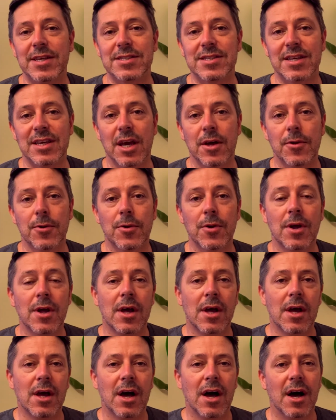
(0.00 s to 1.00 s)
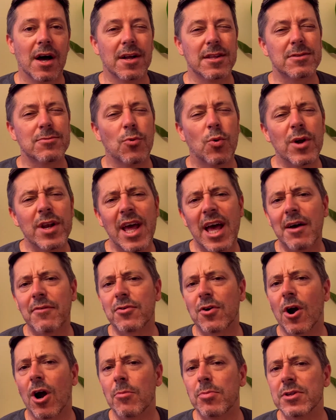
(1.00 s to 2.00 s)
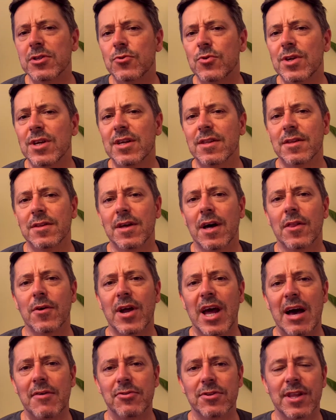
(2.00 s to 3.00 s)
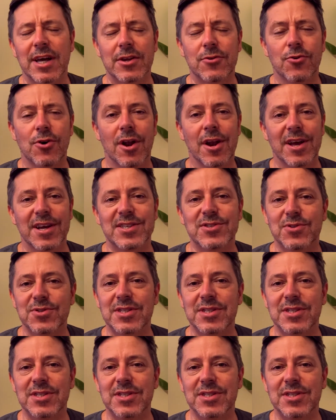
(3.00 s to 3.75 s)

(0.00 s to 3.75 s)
together. It's one half carpentry and the other half electronics, so it's